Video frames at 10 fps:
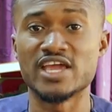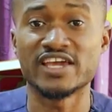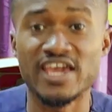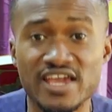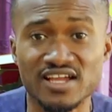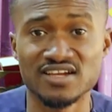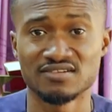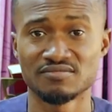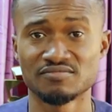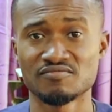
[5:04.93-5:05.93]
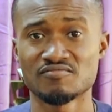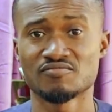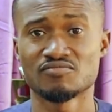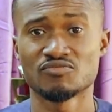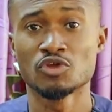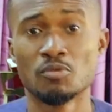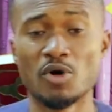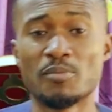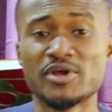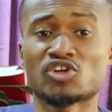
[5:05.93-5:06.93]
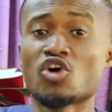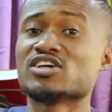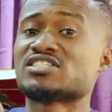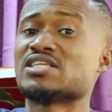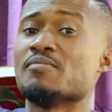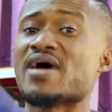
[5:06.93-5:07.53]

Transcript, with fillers: a king. But because the